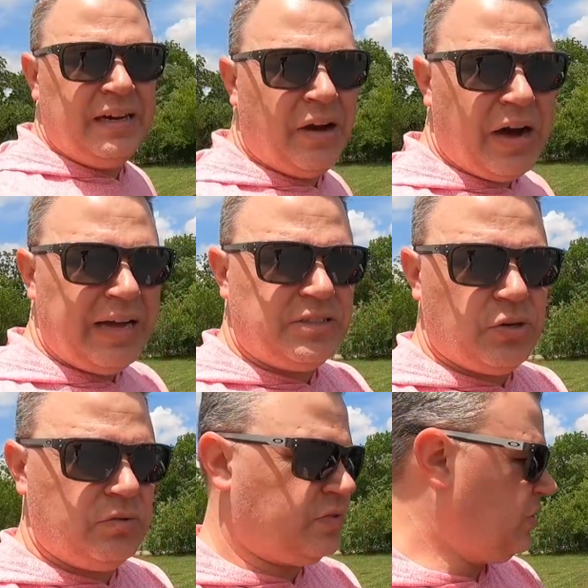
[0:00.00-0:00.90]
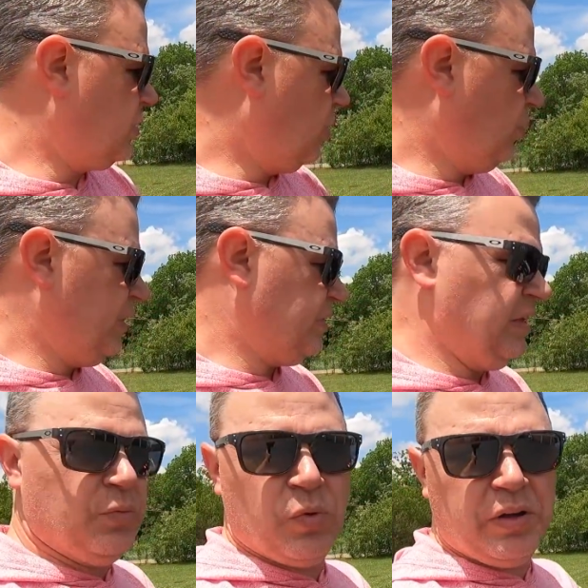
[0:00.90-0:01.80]
Now I chose to go with
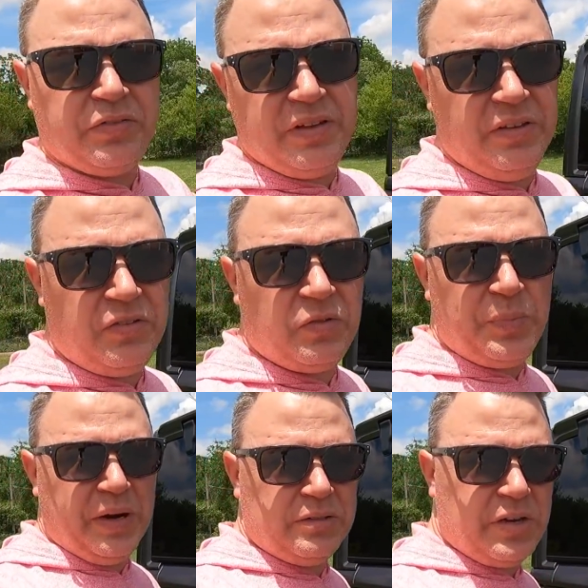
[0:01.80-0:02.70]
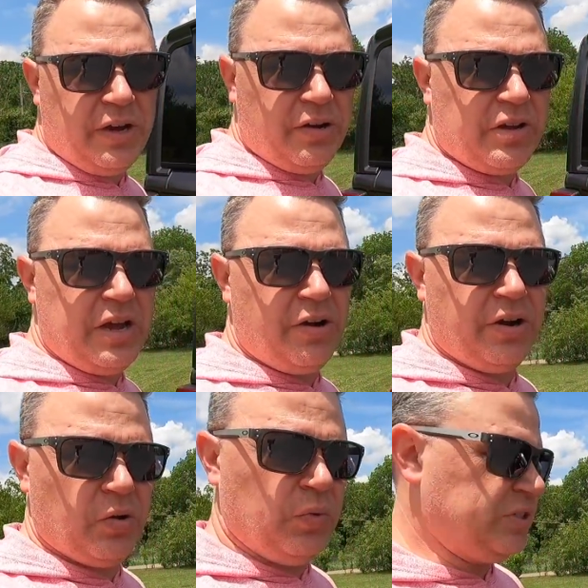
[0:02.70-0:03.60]
the Rusty's spare tire
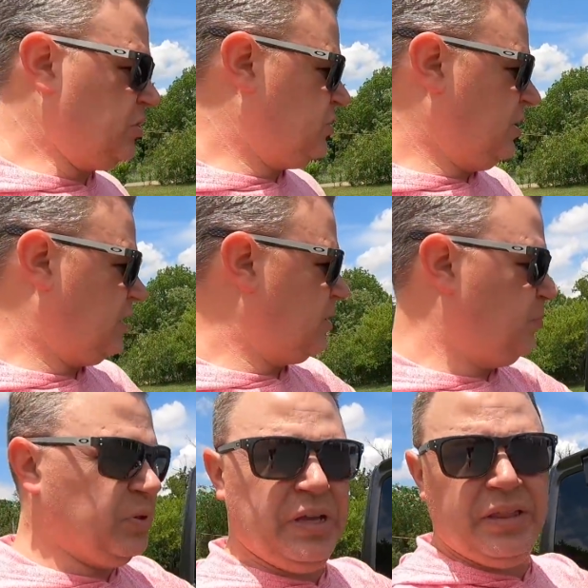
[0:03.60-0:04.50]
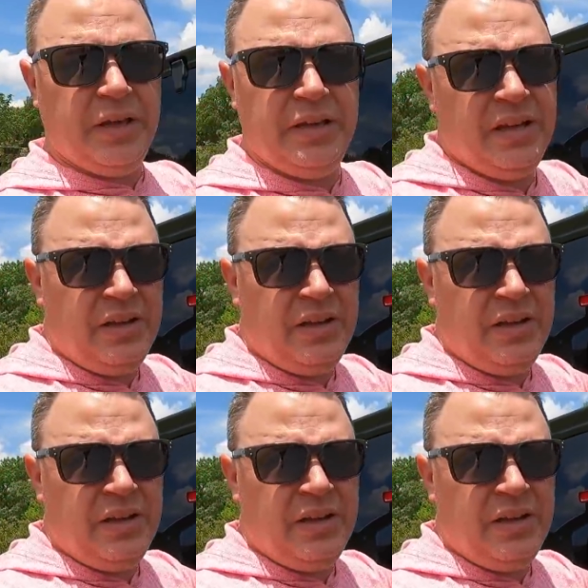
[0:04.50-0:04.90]
carrier, which is going to completely